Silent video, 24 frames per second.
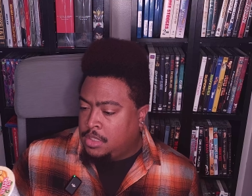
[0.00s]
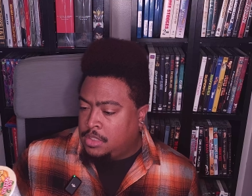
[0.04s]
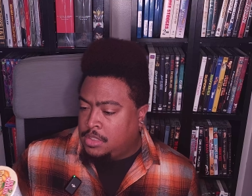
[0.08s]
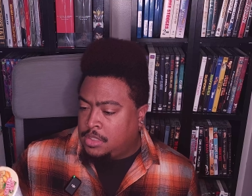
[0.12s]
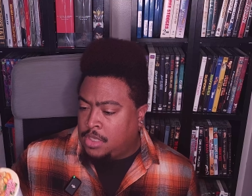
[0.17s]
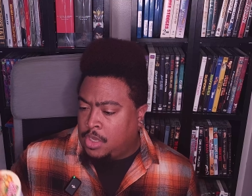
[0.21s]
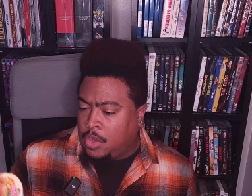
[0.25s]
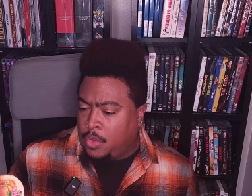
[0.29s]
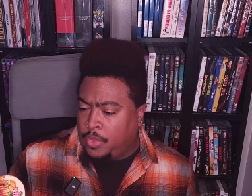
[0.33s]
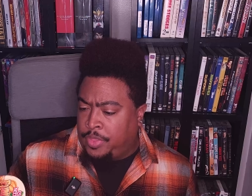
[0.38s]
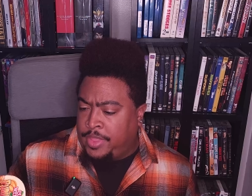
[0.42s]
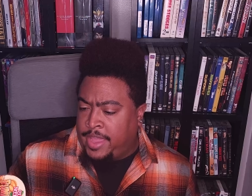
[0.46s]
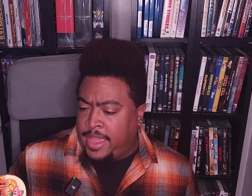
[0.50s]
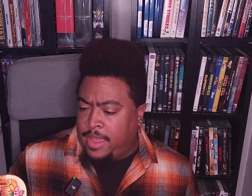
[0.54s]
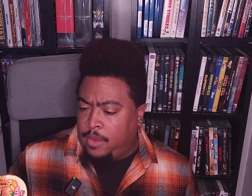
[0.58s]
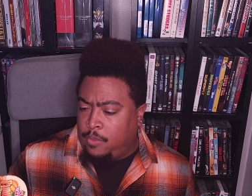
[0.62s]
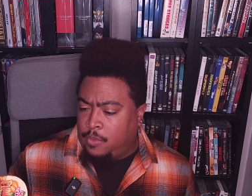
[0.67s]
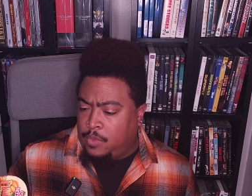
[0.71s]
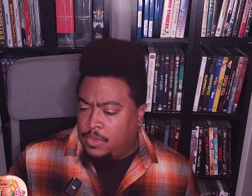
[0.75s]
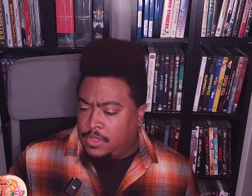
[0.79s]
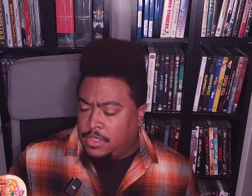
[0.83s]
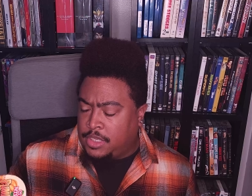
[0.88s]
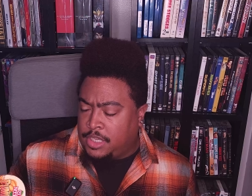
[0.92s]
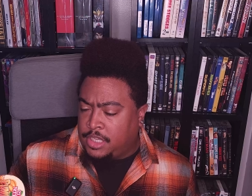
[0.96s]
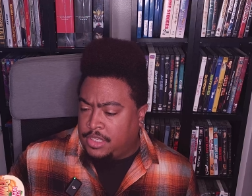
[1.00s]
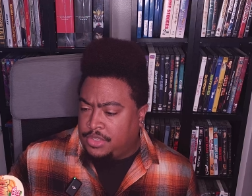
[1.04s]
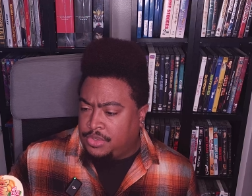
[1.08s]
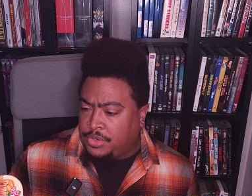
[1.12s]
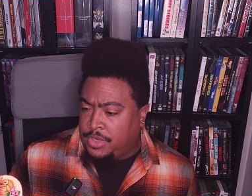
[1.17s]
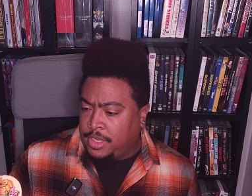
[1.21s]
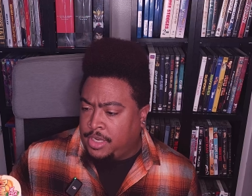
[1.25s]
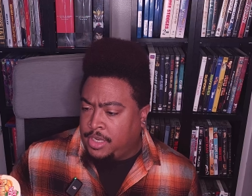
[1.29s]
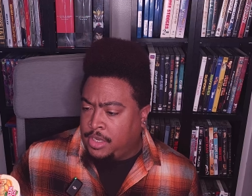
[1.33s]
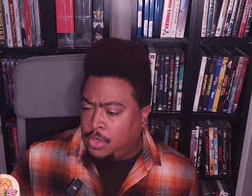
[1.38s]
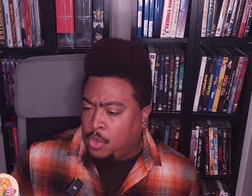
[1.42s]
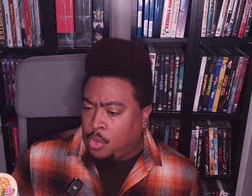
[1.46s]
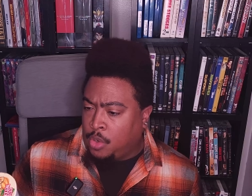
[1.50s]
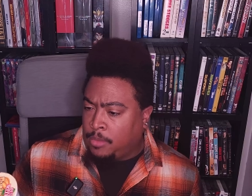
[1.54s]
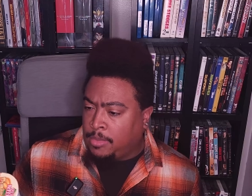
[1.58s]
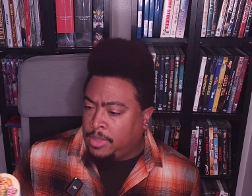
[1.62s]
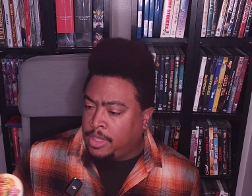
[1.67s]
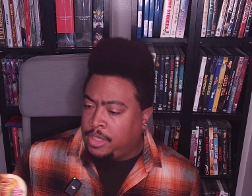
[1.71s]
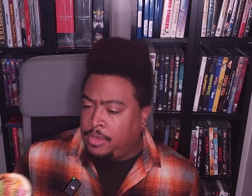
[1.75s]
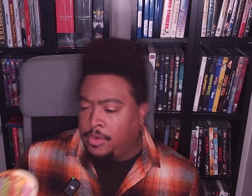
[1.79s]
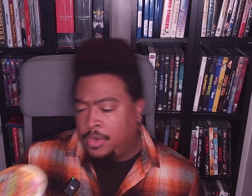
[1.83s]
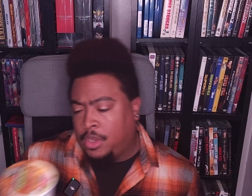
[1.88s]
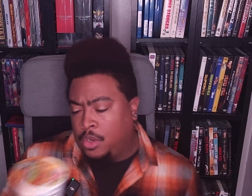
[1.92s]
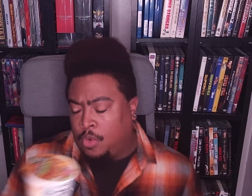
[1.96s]
So that was interesting.
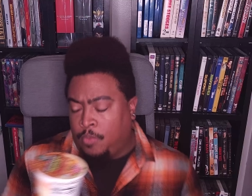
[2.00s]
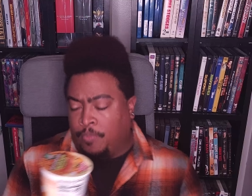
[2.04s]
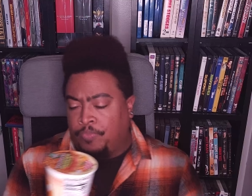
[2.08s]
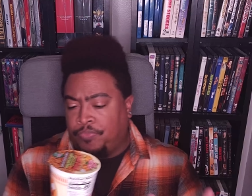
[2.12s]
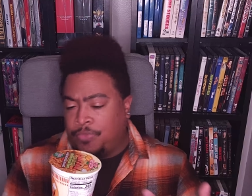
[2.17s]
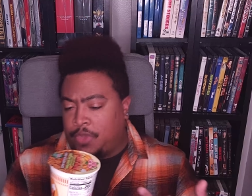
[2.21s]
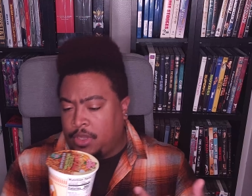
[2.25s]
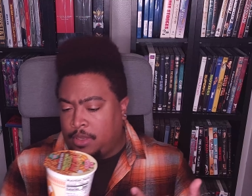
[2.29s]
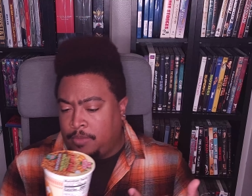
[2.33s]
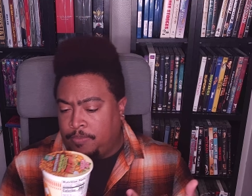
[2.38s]
Normally, you know,